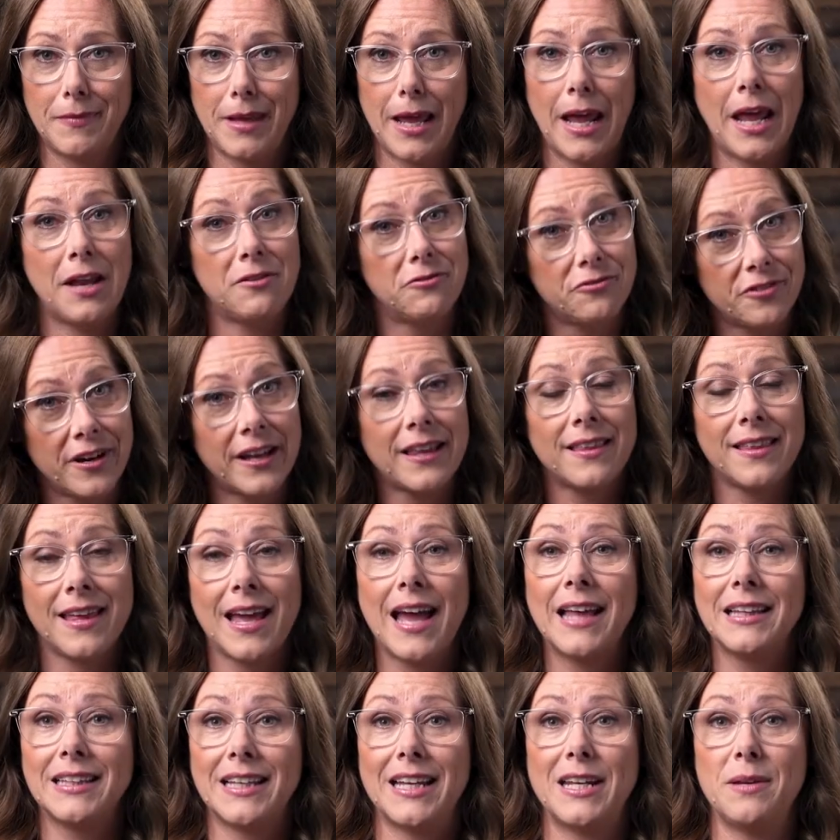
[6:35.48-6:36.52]
And frankly,
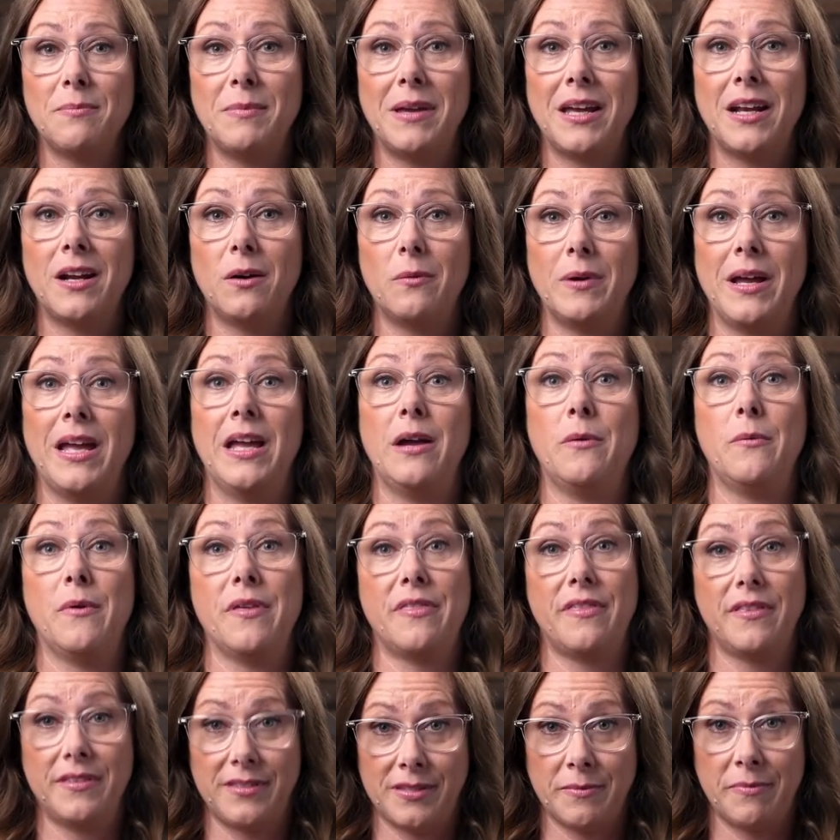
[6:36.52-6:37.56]
I let him get away
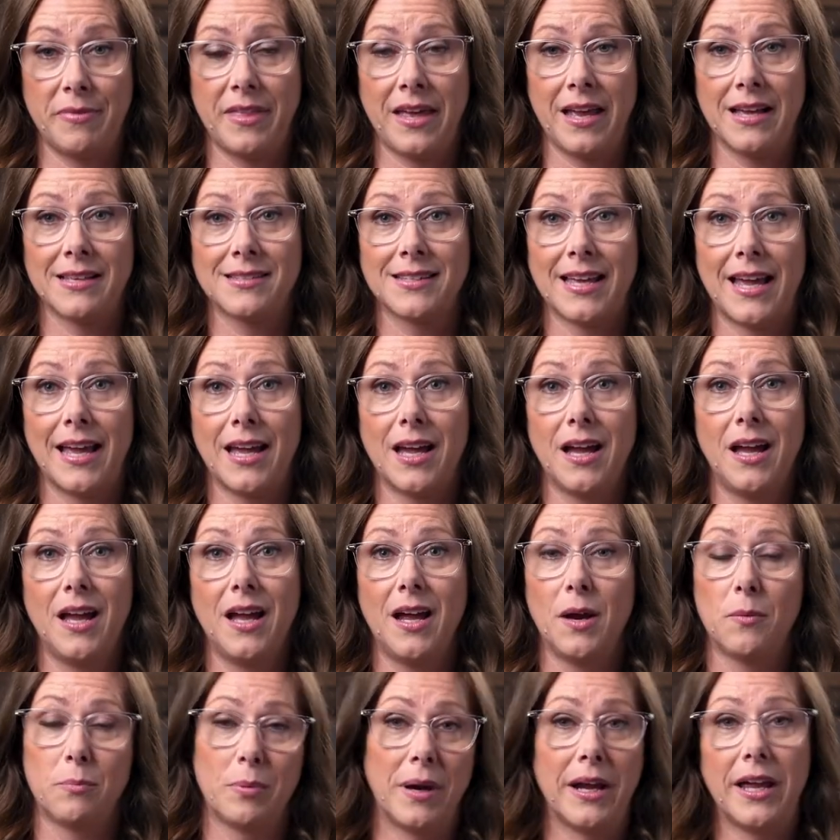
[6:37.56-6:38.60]
with some things like
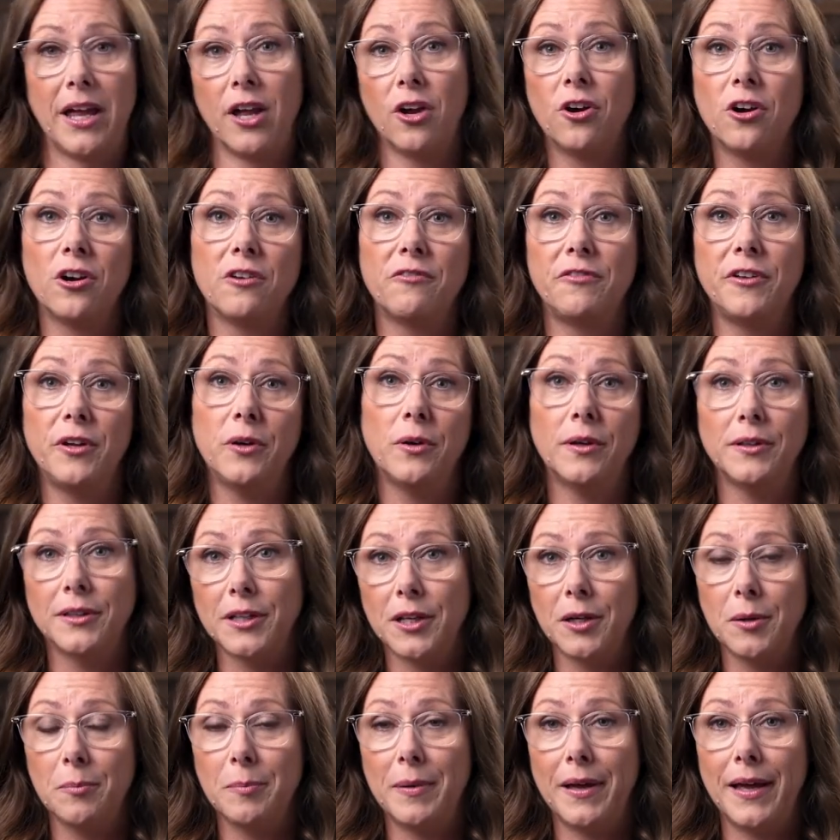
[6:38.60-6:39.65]
breaking curfew a
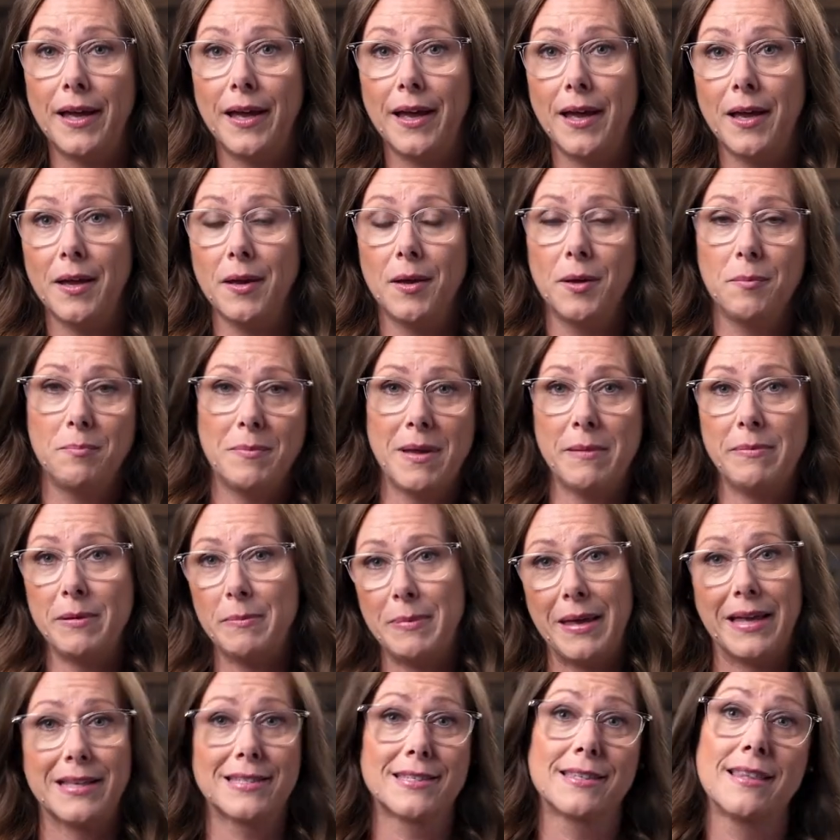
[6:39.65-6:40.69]
little bit, maybe
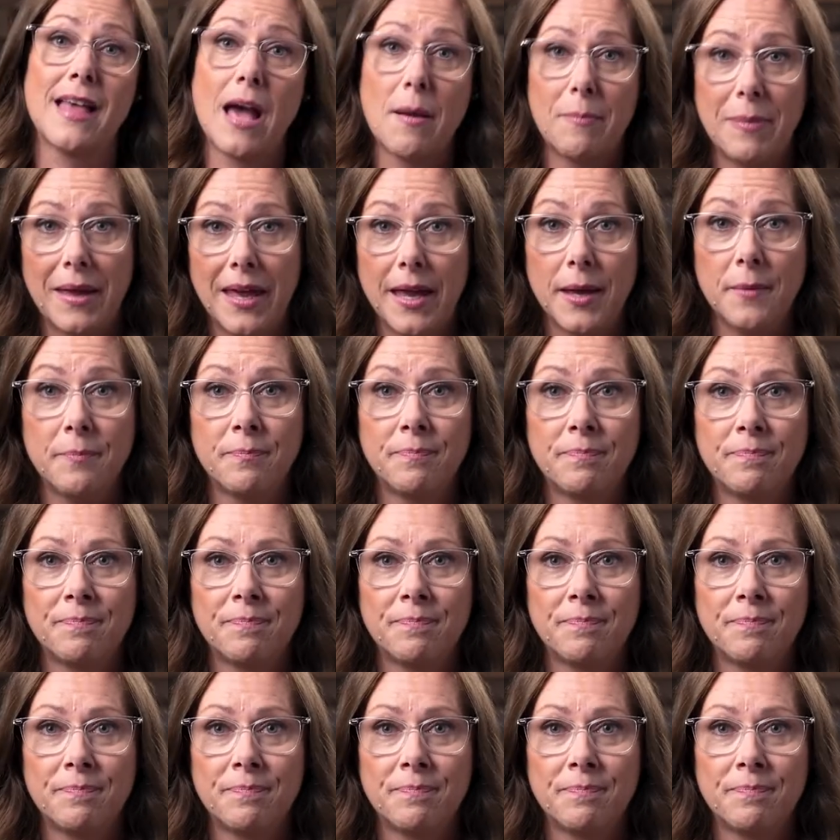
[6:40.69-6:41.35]
being sloppy.